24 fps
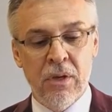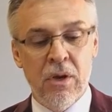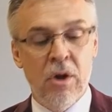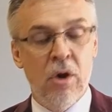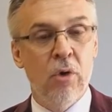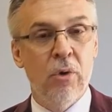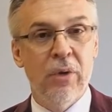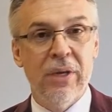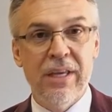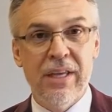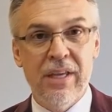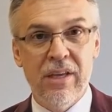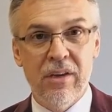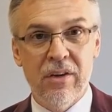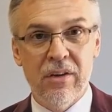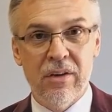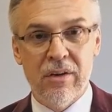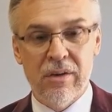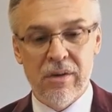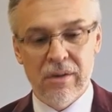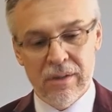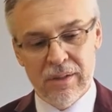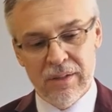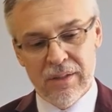O
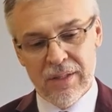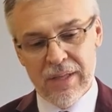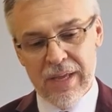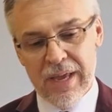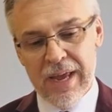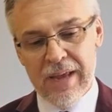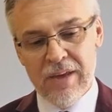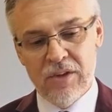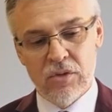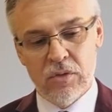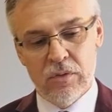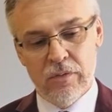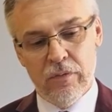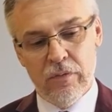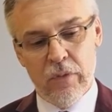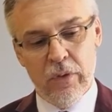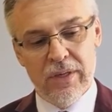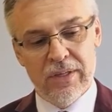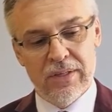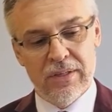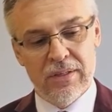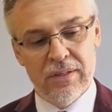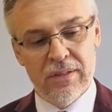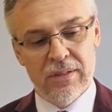hear the angel
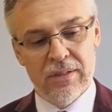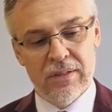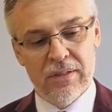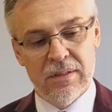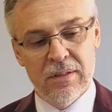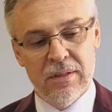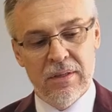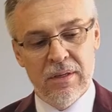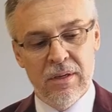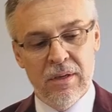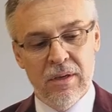voices,